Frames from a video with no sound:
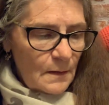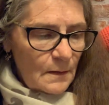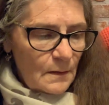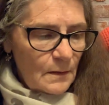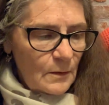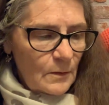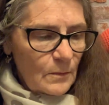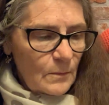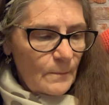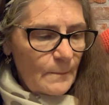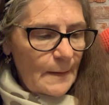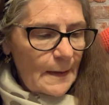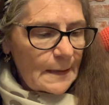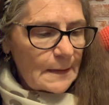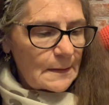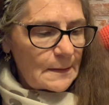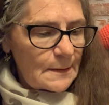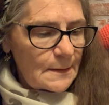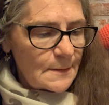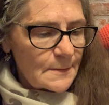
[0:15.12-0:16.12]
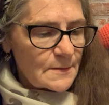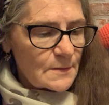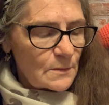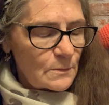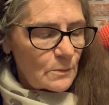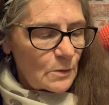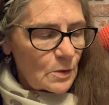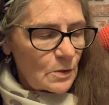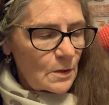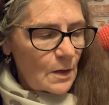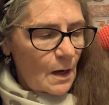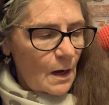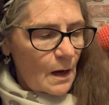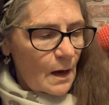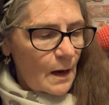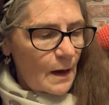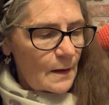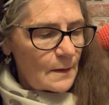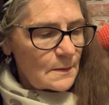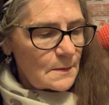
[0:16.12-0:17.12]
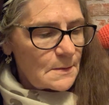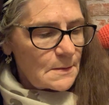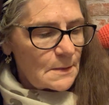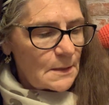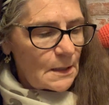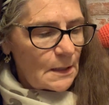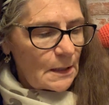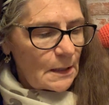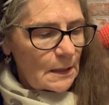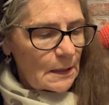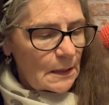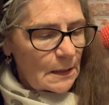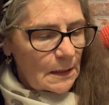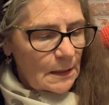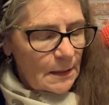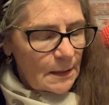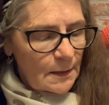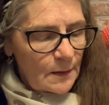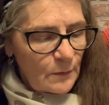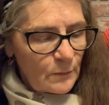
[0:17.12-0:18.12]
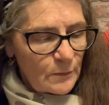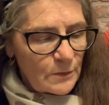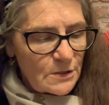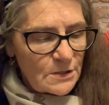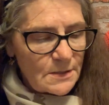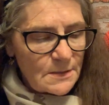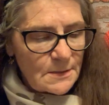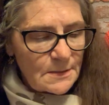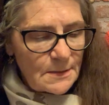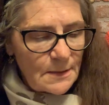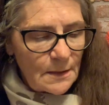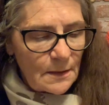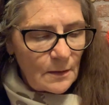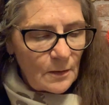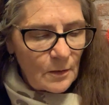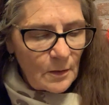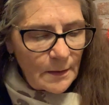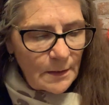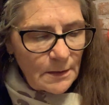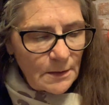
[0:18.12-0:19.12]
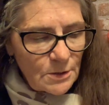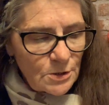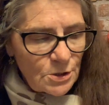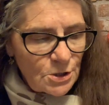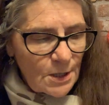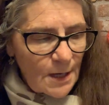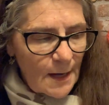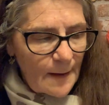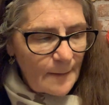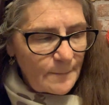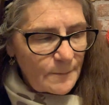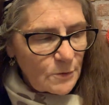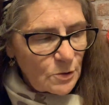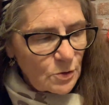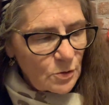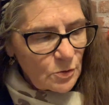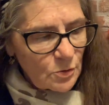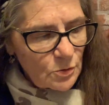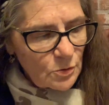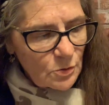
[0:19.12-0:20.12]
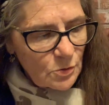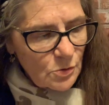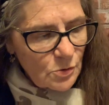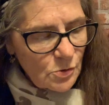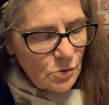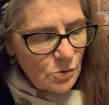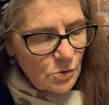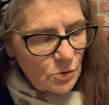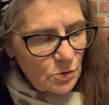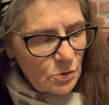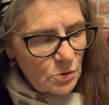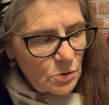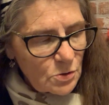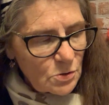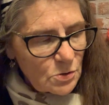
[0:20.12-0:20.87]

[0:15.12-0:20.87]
little mechanism or not. We're still in chapter